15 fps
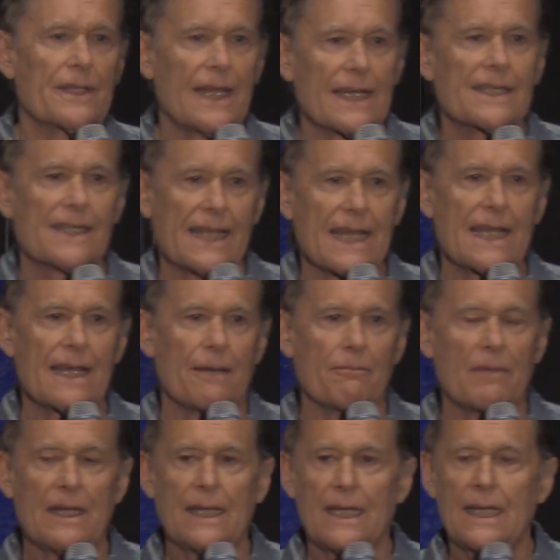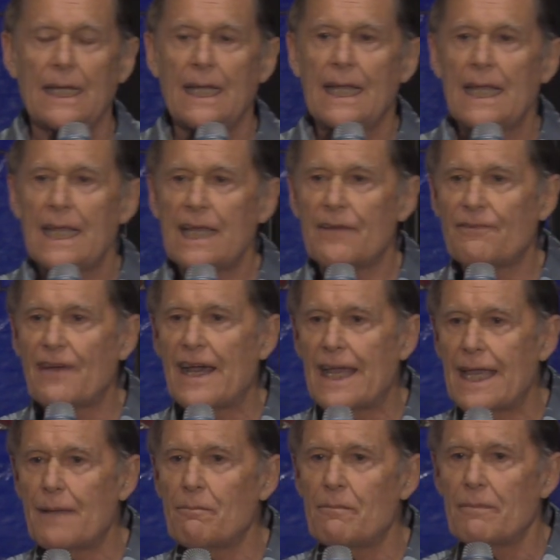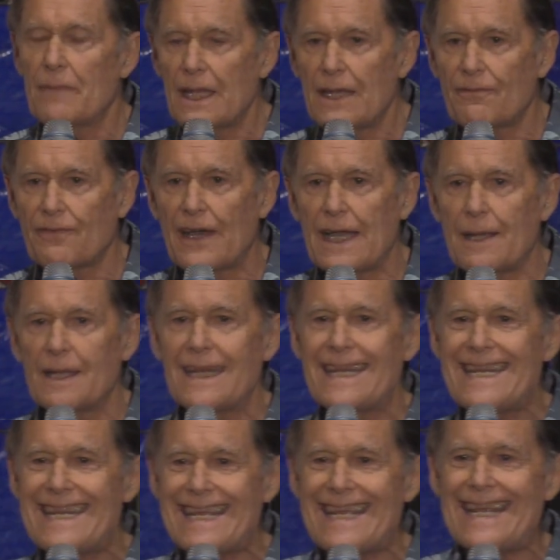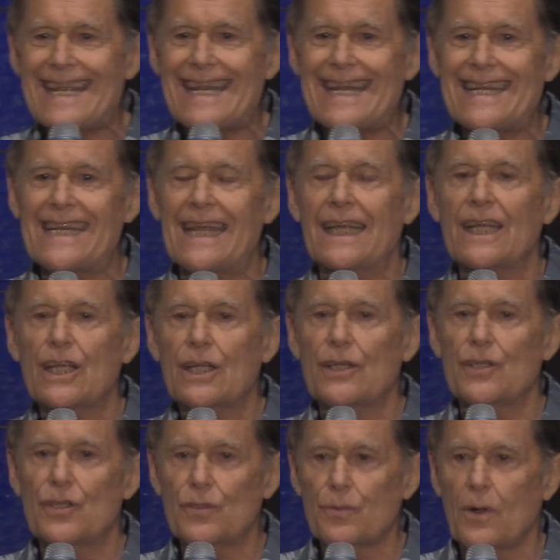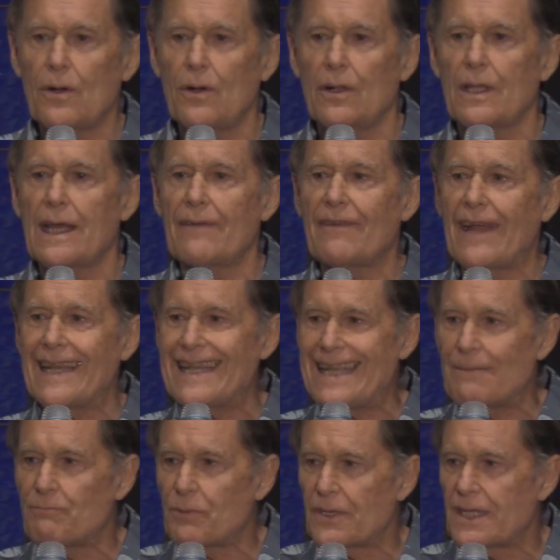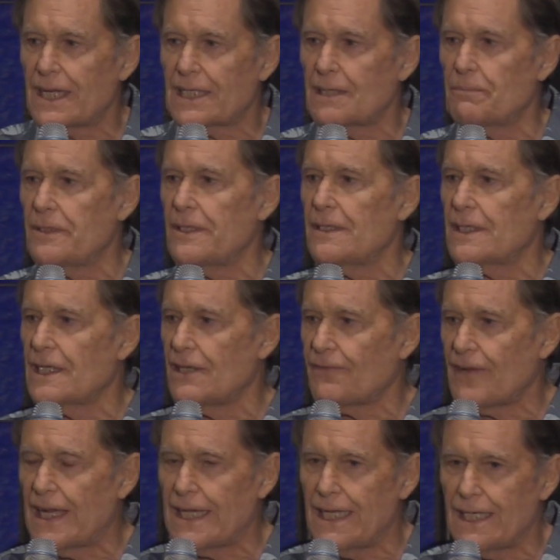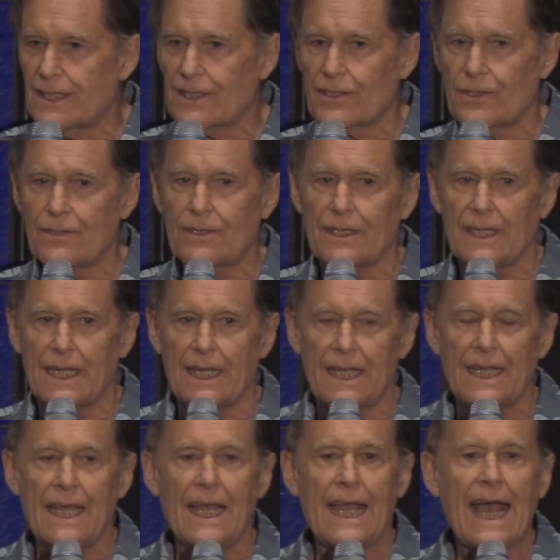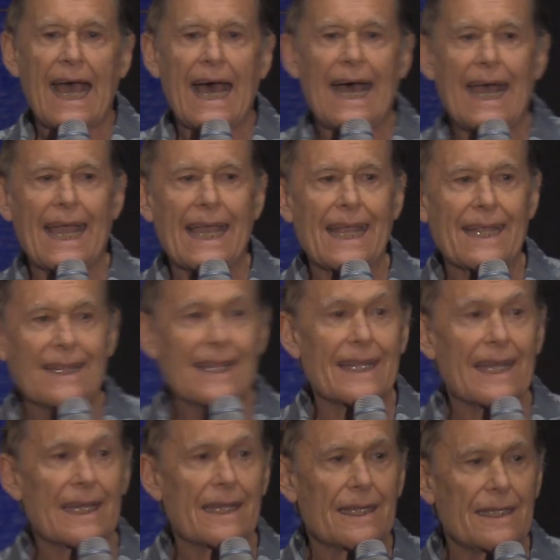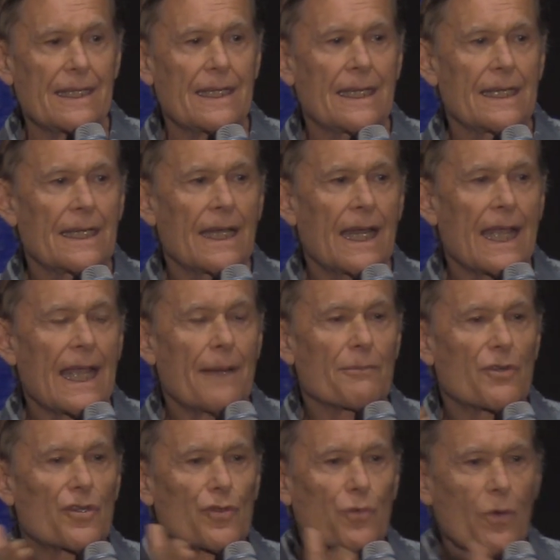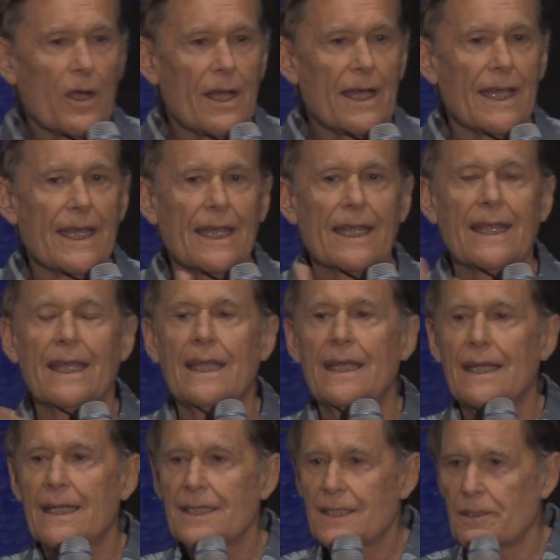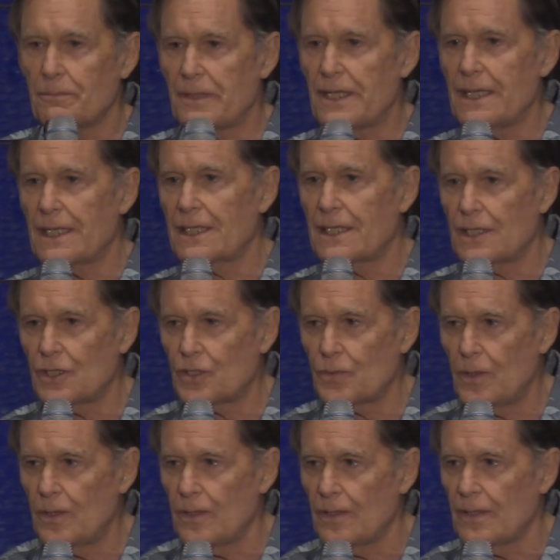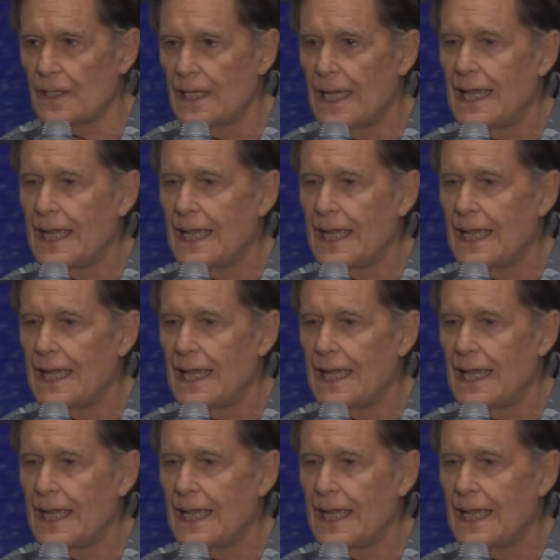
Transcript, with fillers: Yes, I am. If, I'm, if I need control, if I need predictability, if I need certainty, I then am trying to be in control.